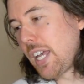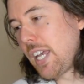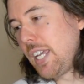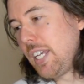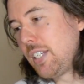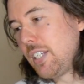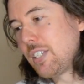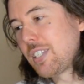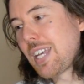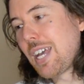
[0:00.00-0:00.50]
a
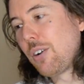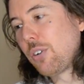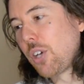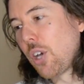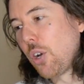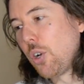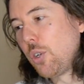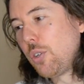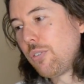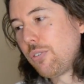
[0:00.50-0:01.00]
discount
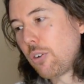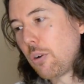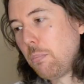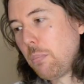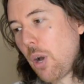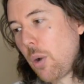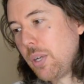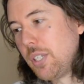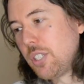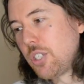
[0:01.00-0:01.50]
code from
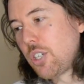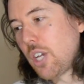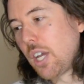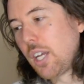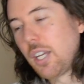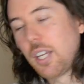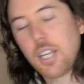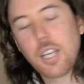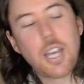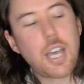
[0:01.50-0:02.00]
Bowens,
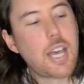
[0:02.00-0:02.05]
Jake?